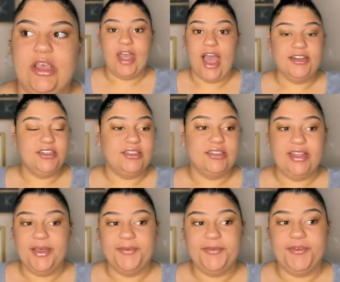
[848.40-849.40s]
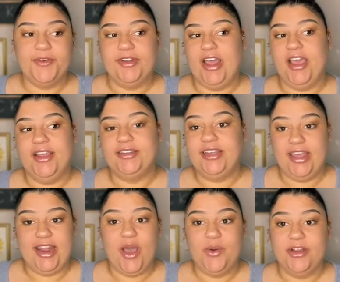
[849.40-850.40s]
I just slept for
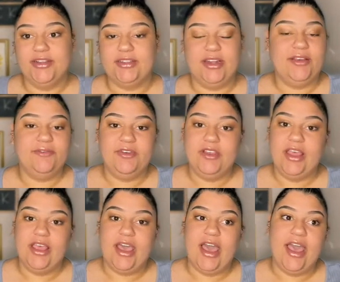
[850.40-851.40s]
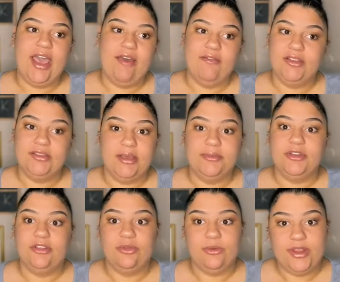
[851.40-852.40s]
9-10 hours and I feel like I haven't slept
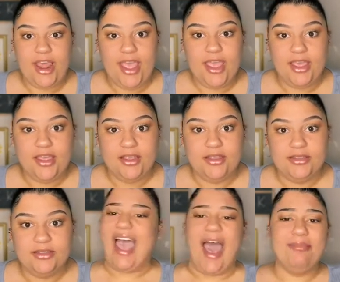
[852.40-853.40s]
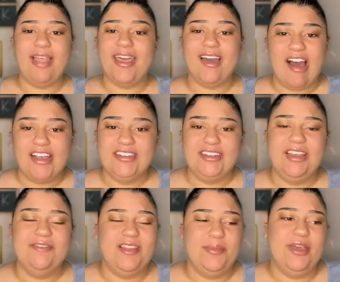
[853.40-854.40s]
in 3 days. I'm like constantly
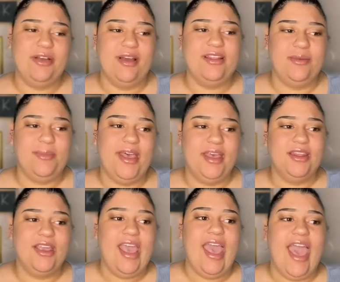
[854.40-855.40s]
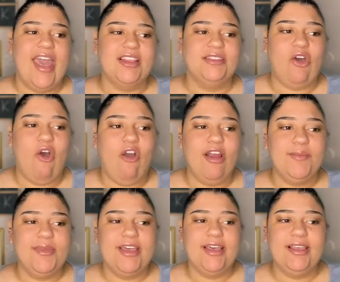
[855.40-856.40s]
flipping around in the bed, and it's hard
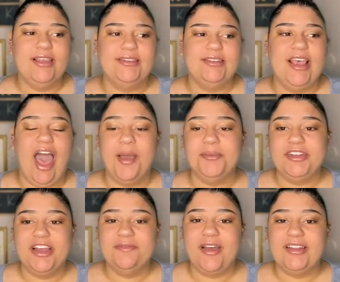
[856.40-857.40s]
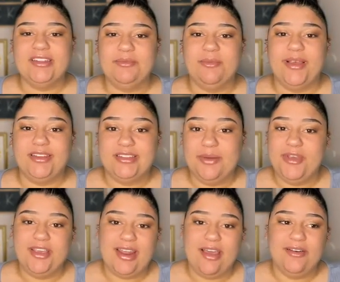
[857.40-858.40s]
because I'm terrified to sleep on my
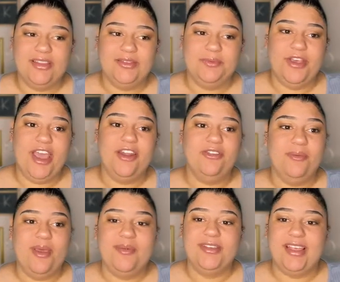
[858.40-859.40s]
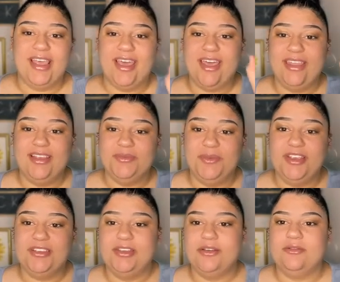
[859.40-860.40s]
stomach now at this point. I know the baby's like this
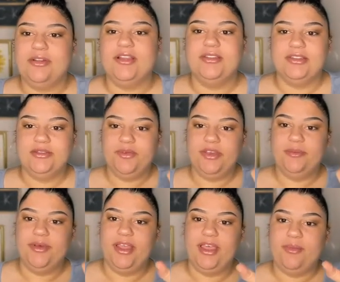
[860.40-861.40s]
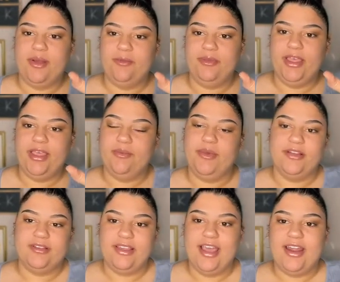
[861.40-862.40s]
big still, not this big, but like probably like bigger
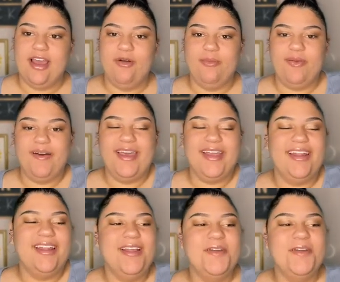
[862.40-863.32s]
than that now, but